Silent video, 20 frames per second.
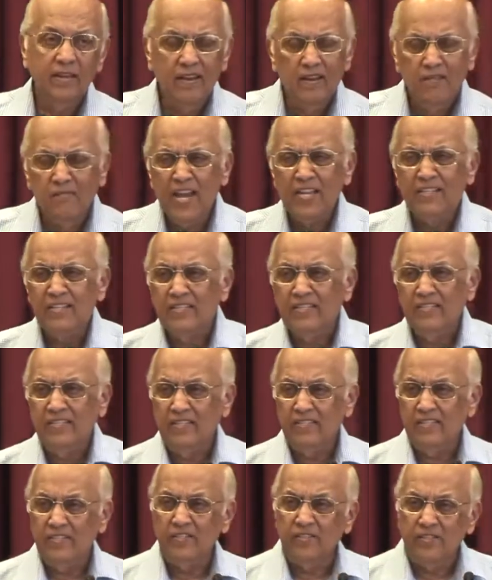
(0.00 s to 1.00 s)
Can you imagine
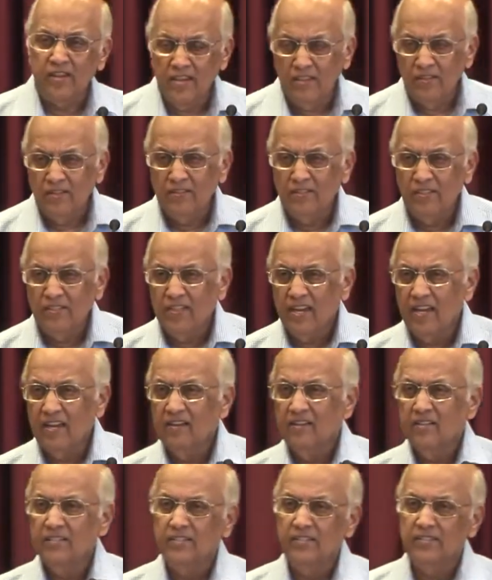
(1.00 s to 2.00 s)
Jesus trying all these
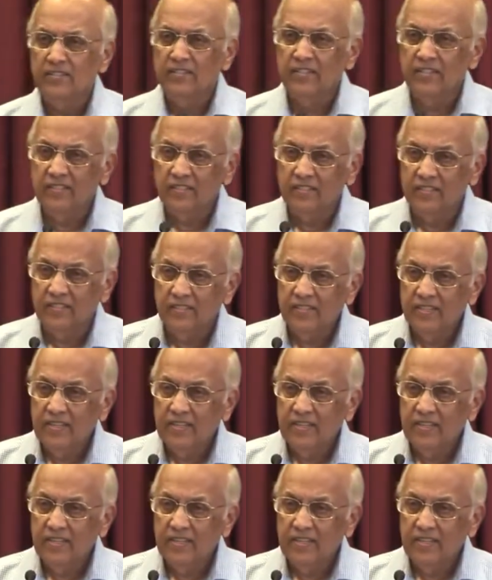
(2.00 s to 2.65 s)
psychological tricks?